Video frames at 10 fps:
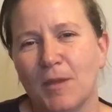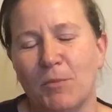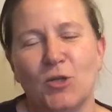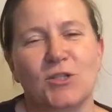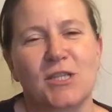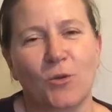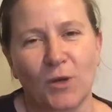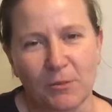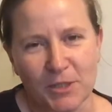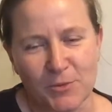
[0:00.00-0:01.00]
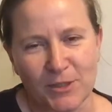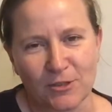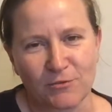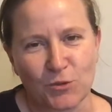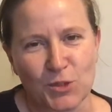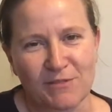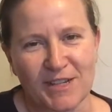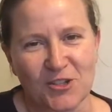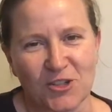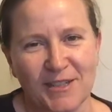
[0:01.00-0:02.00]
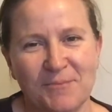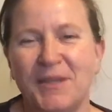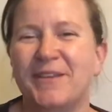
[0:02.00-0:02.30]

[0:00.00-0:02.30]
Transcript: but not so well because we got divorced eventually.